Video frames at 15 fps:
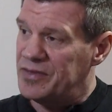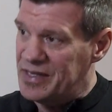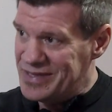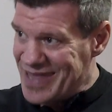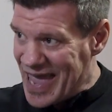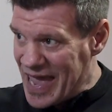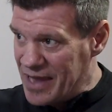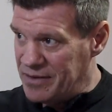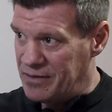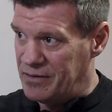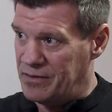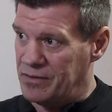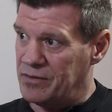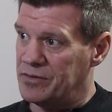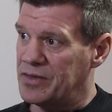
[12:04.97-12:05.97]
did
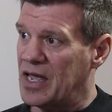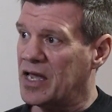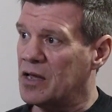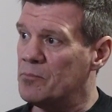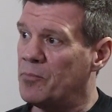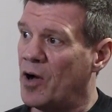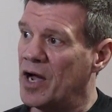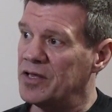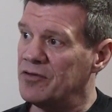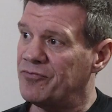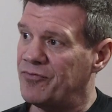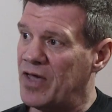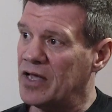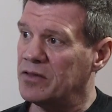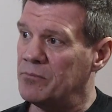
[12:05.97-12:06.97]
that combined
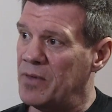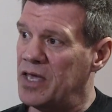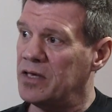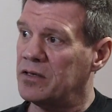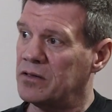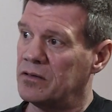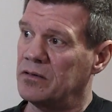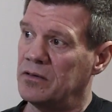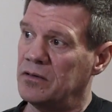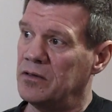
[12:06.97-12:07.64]
effect make,